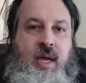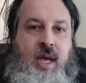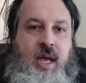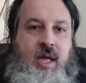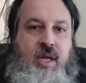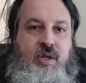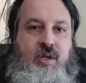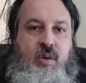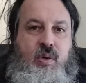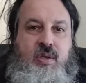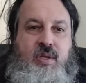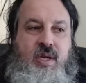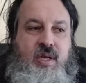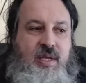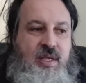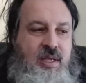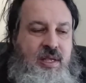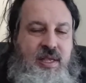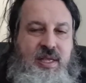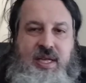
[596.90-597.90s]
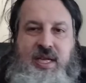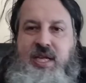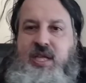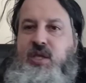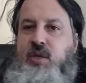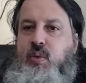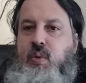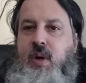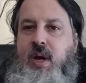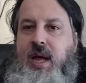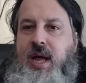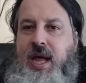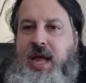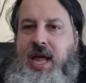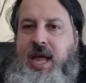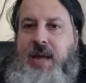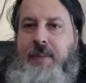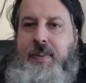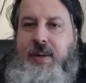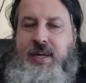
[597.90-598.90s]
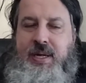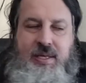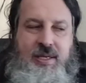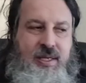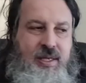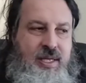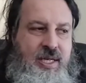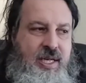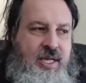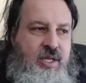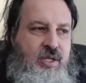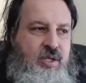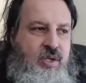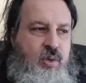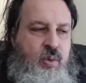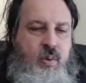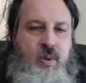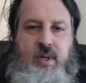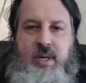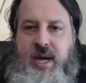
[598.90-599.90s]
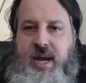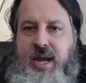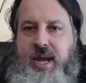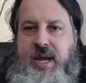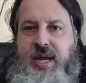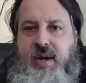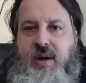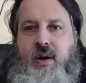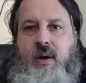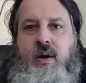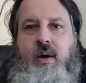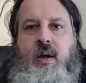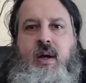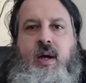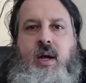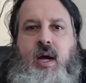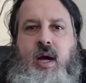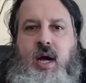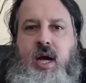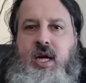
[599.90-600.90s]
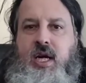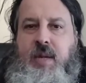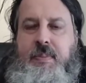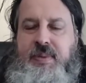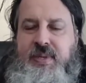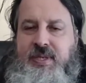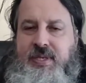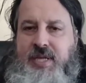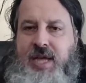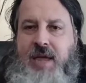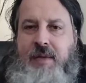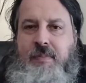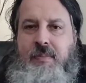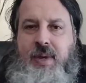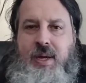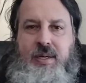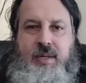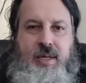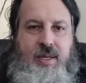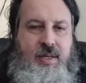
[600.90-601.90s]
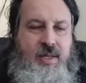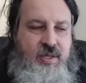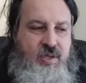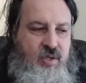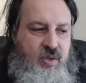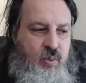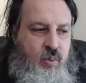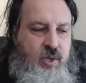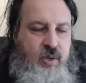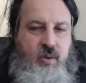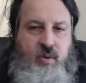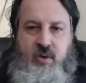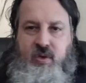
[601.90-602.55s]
and so it doesn't lead to a happiness; it leads to an anger, an upsetment, and this is what you're